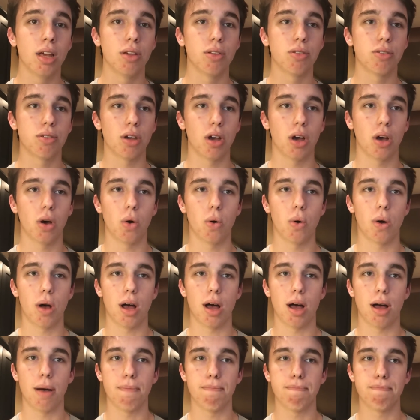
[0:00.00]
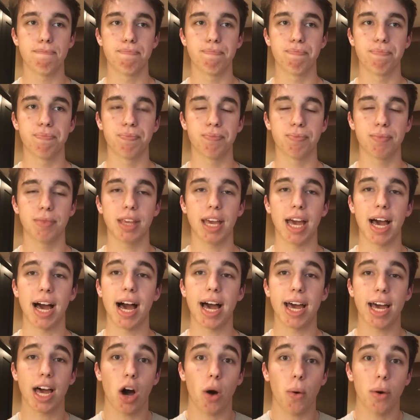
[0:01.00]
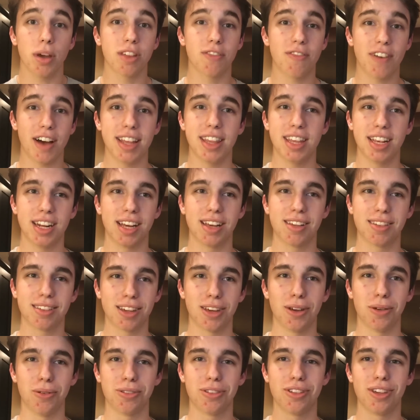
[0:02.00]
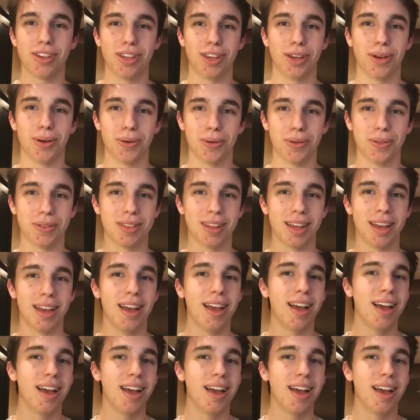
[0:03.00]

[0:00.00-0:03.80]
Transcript: So um, yeah, I always find an excuse to use